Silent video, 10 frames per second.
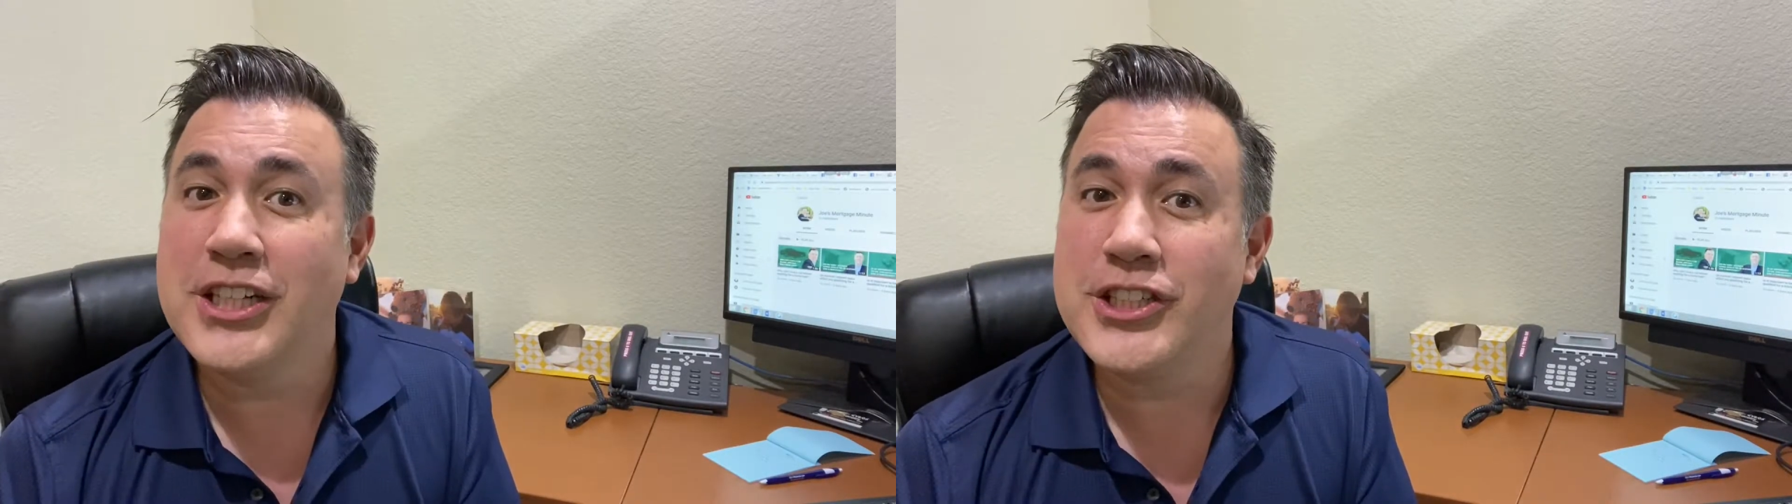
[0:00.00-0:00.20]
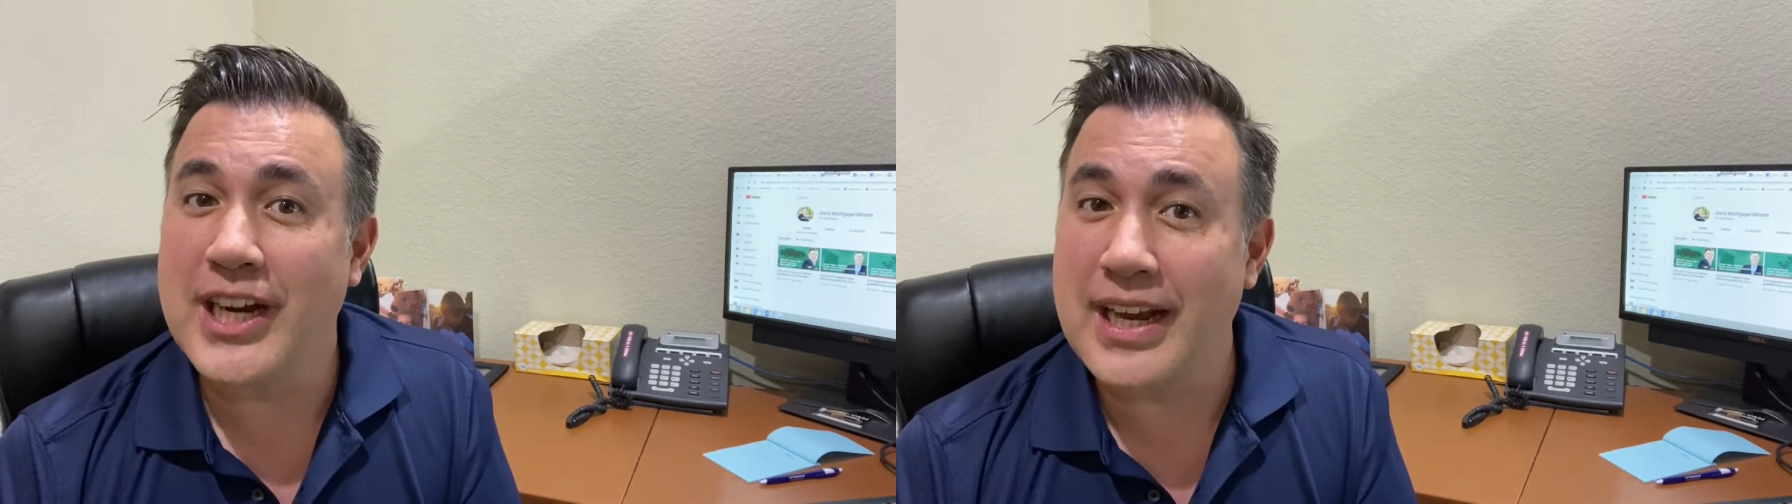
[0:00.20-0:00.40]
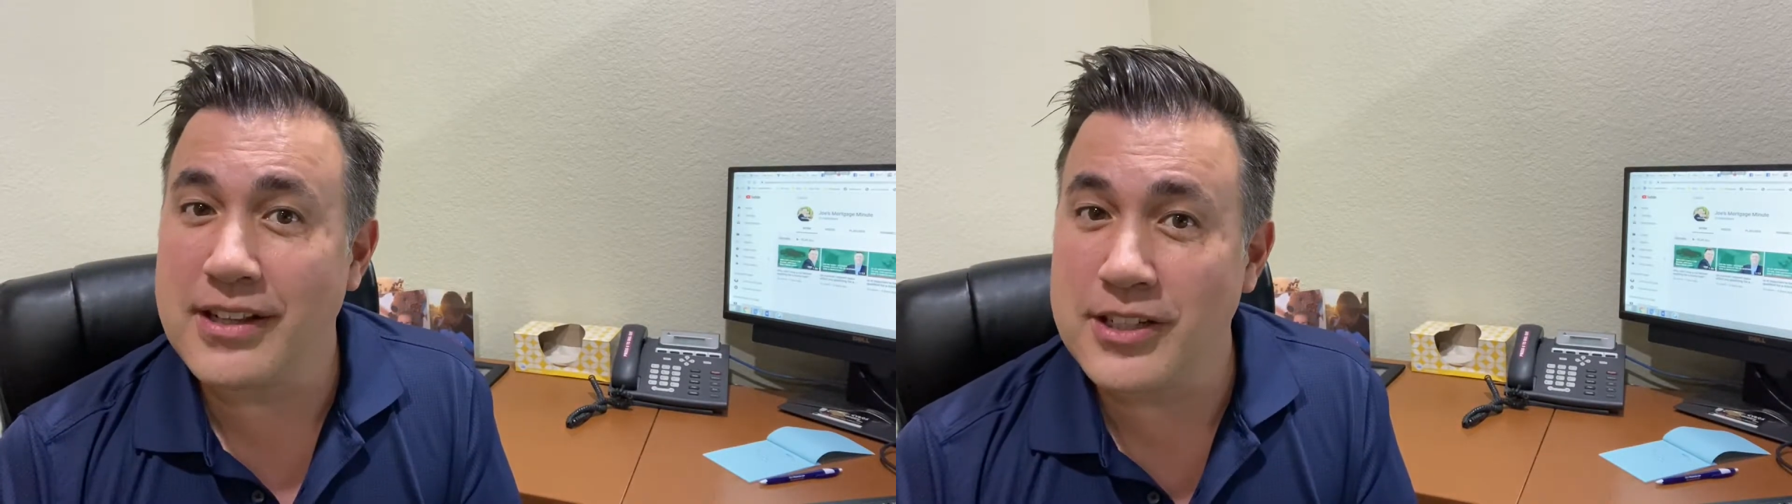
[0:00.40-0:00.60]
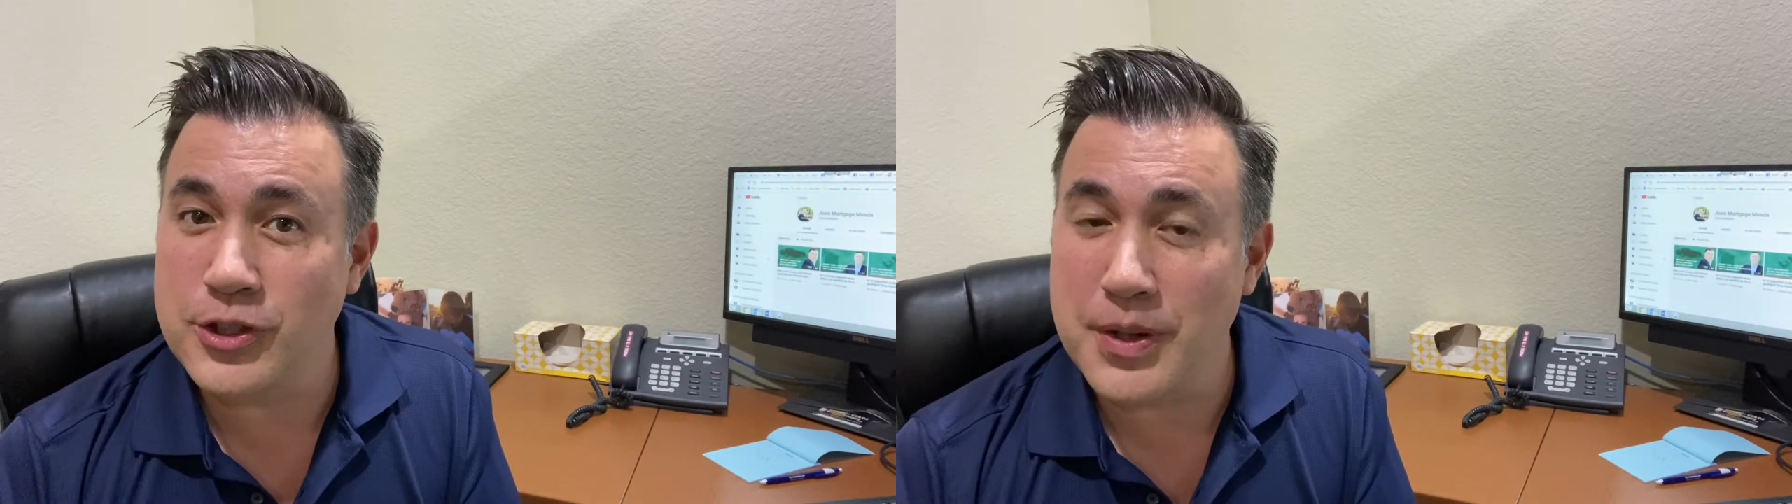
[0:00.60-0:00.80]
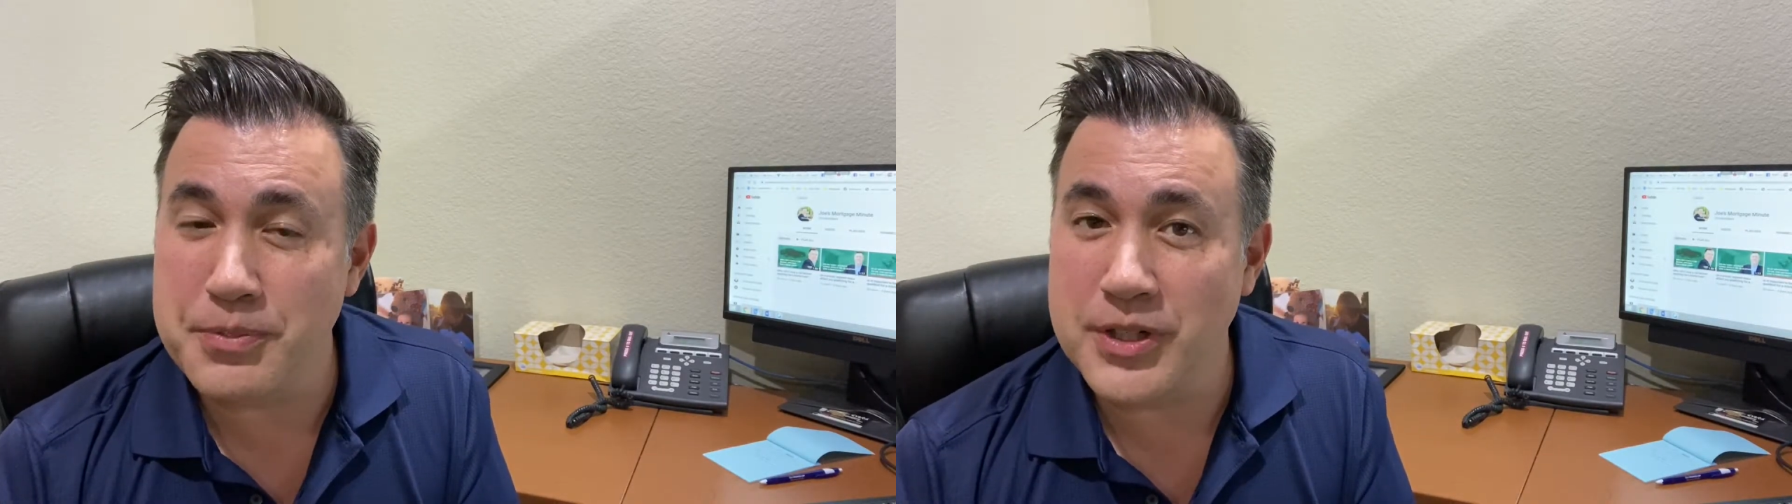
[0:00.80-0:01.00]
check out the
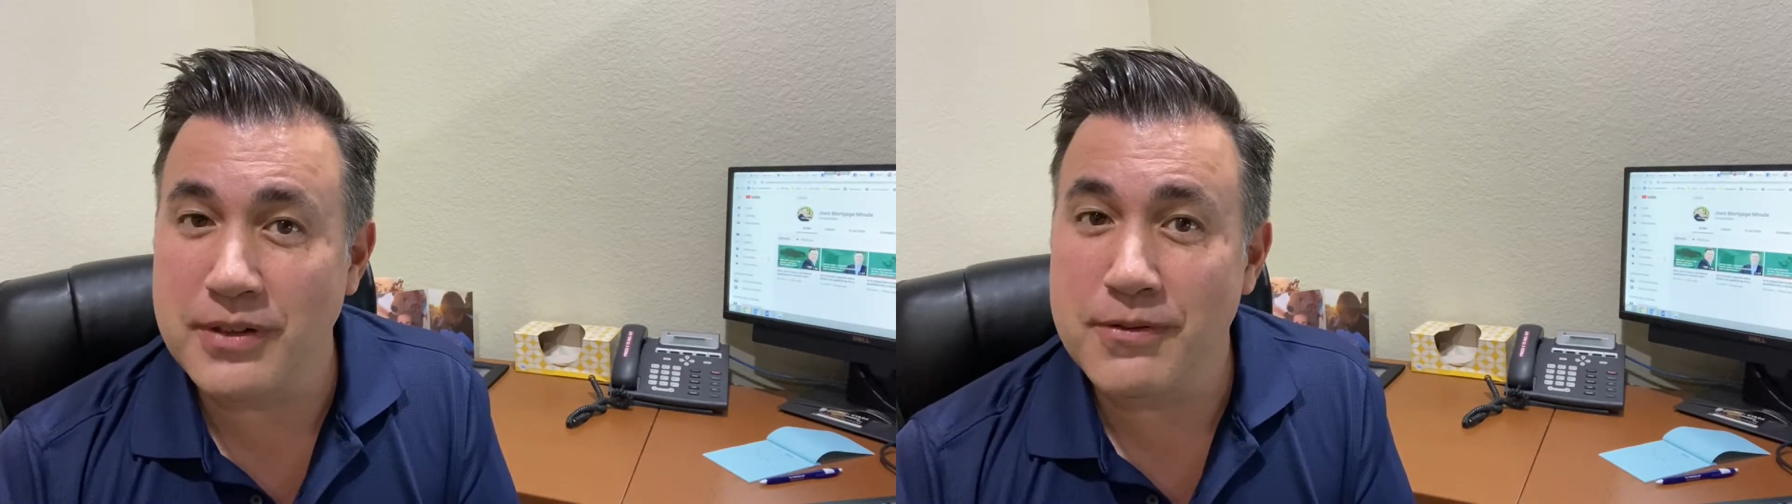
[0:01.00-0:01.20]
description